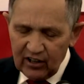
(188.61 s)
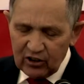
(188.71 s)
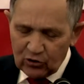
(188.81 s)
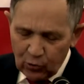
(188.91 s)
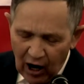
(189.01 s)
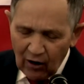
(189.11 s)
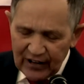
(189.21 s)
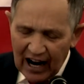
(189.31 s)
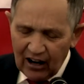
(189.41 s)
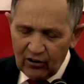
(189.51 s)
to
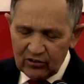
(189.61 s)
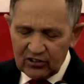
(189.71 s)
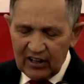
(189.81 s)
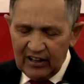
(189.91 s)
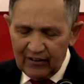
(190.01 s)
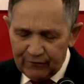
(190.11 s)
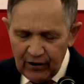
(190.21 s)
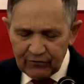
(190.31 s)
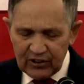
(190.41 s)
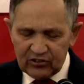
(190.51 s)

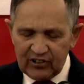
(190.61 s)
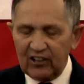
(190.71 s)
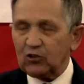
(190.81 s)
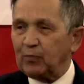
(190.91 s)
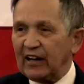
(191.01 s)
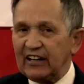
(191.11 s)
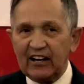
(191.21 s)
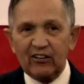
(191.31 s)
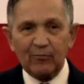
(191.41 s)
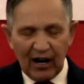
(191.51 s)
$12.50 by the
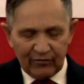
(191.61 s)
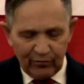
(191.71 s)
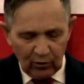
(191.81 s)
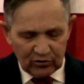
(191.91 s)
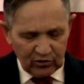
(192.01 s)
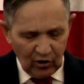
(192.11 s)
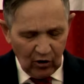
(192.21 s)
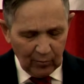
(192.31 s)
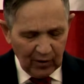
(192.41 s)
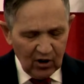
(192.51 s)
end of my first
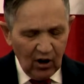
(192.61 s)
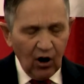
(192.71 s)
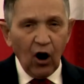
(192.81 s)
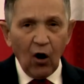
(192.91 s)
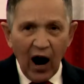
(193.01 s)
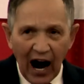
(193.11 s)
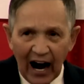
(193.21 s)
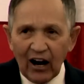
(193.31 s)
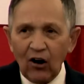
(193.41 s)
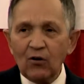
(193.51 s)
term.
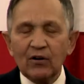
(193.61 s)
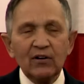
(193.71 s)
Ohio